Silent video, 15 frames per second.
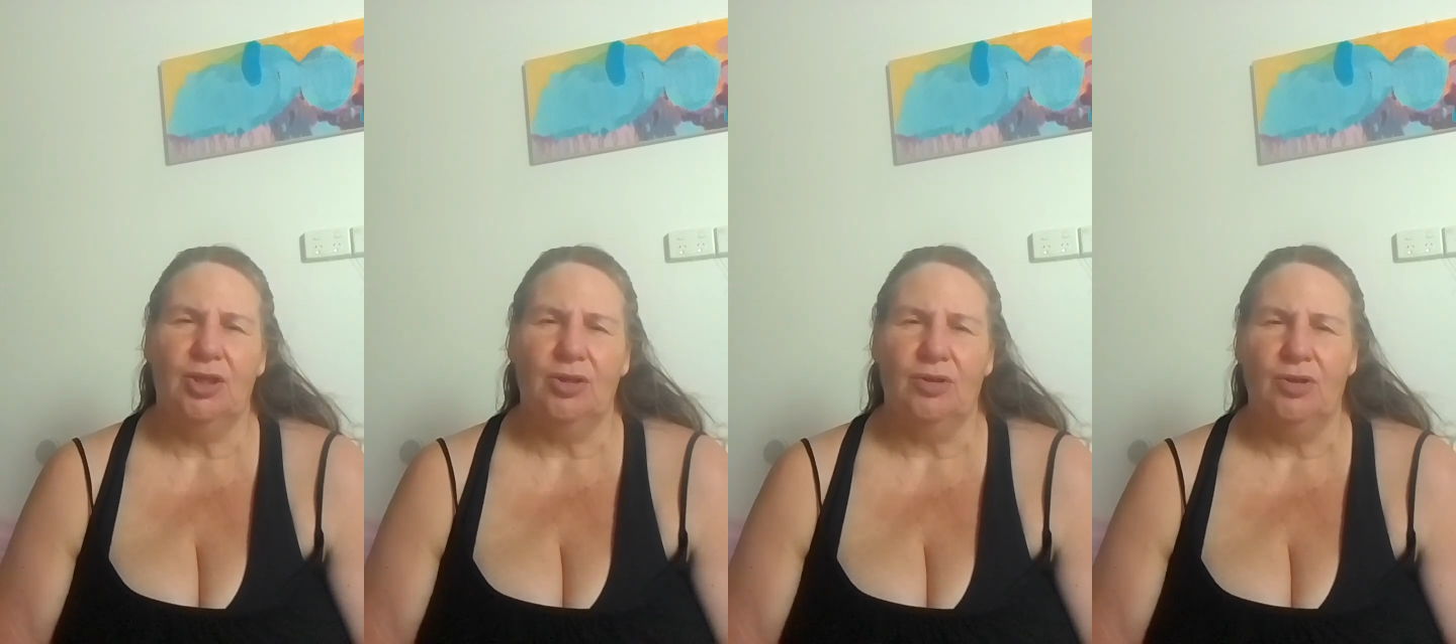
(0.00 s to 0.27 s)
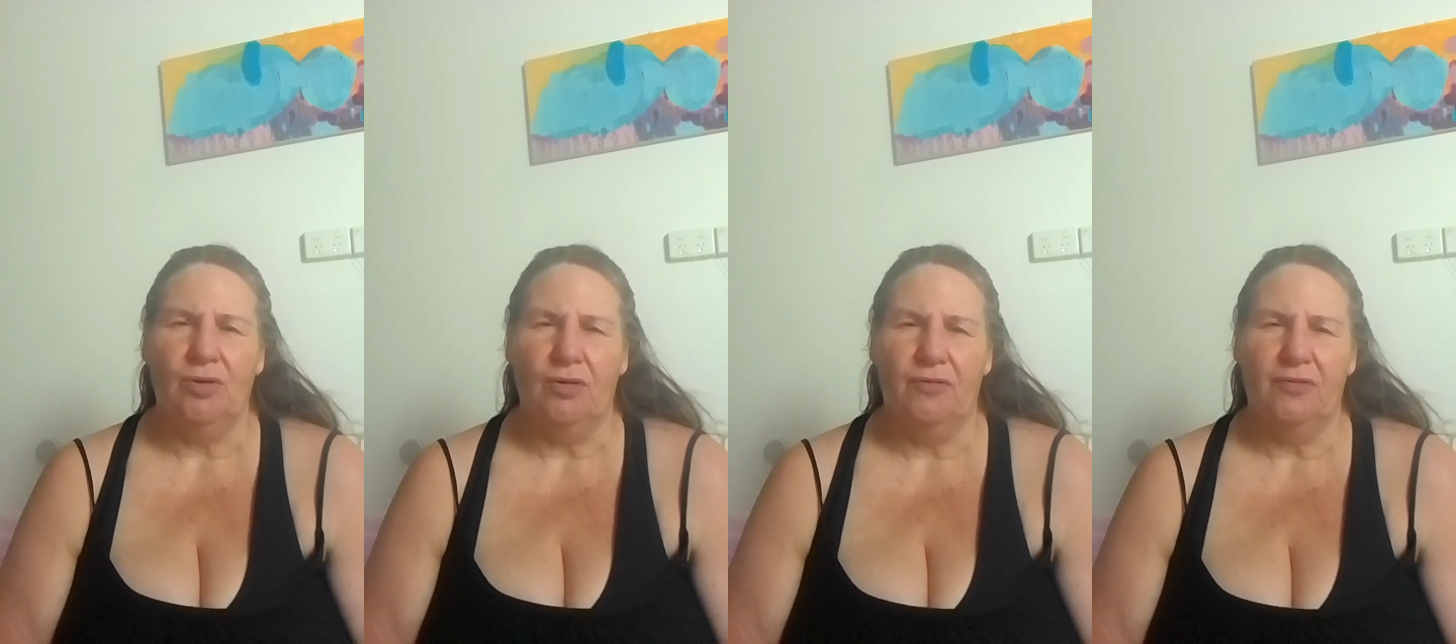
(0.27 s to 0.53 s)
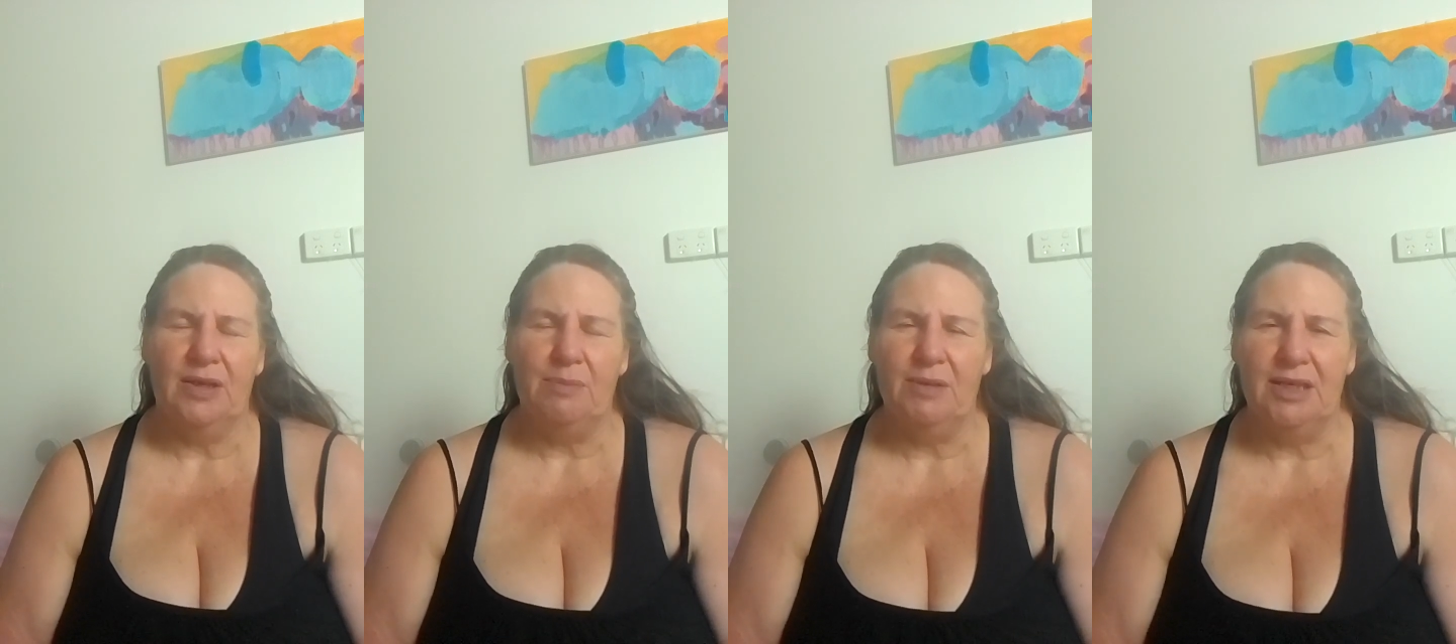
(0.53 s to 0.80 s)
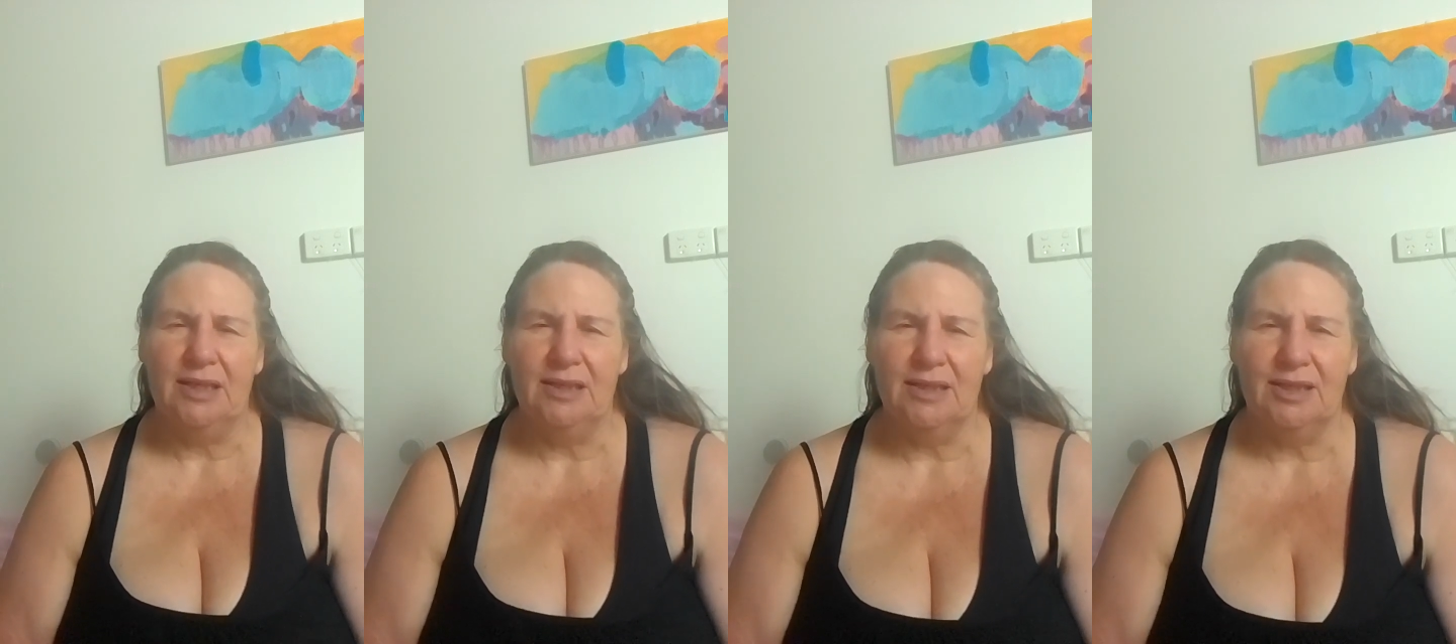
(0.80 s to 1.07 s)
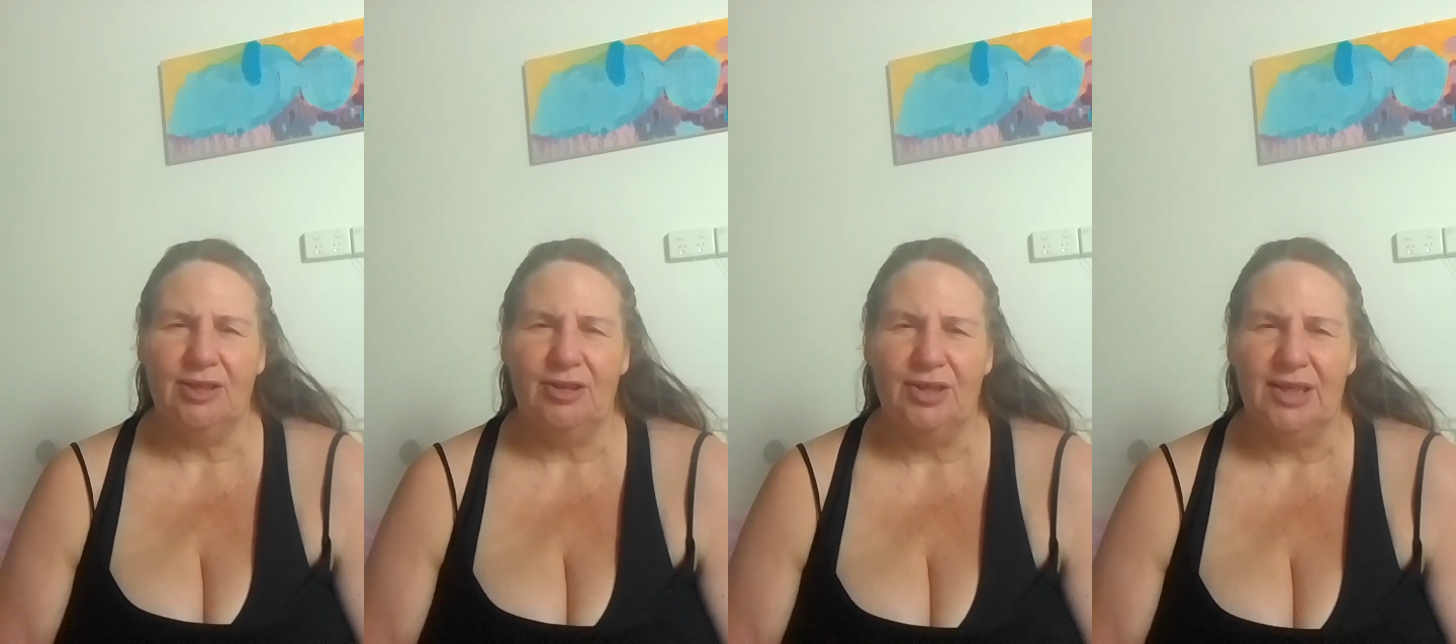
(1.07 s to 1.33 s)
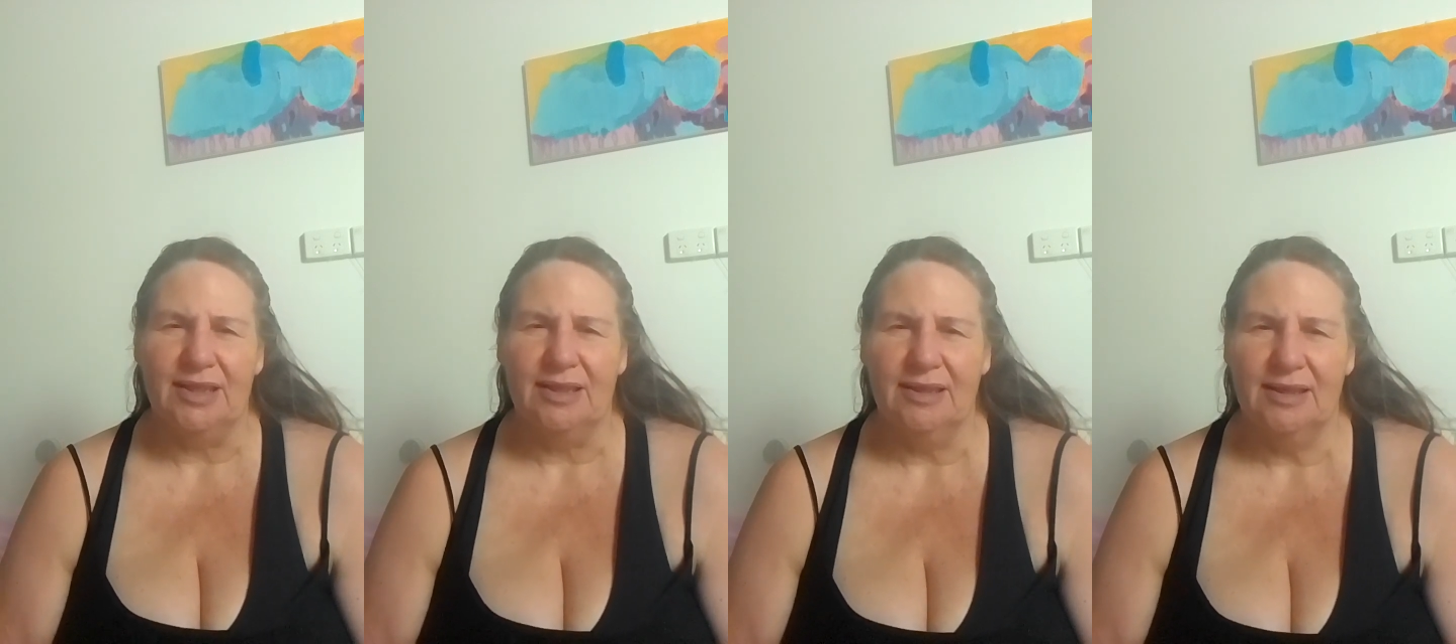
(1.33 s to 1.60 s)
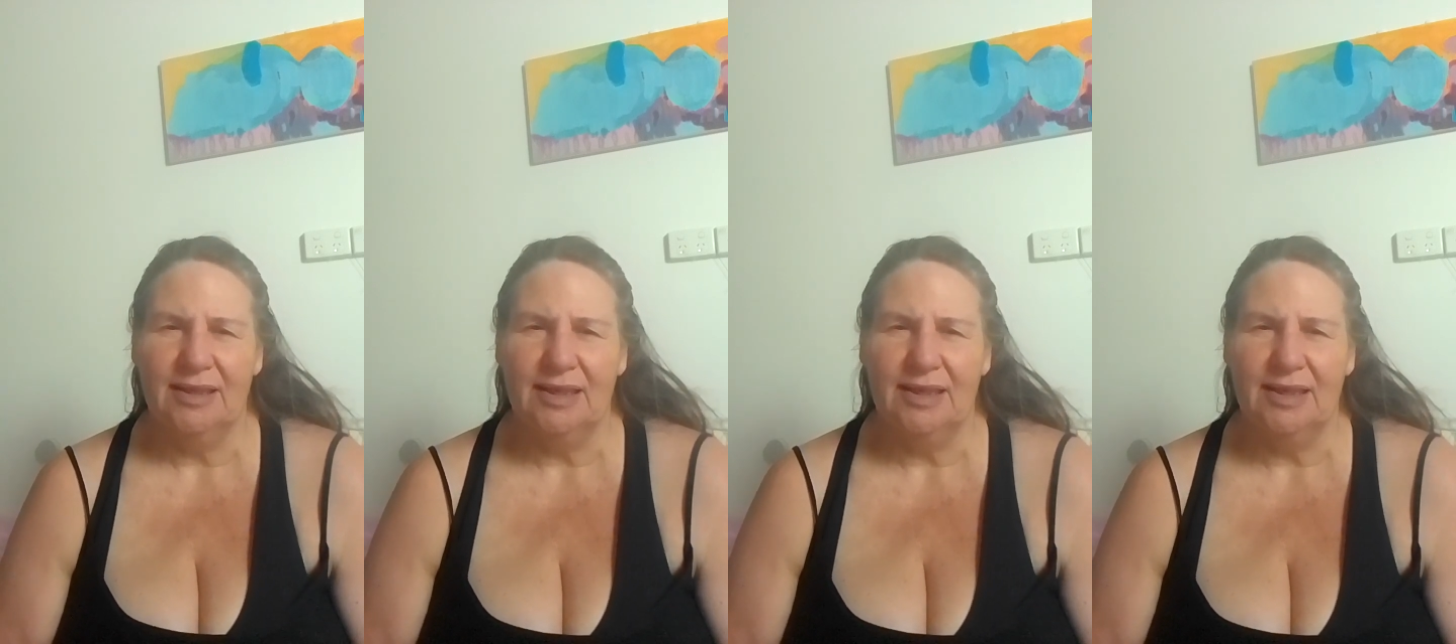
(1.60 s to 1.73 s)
to your feminine side.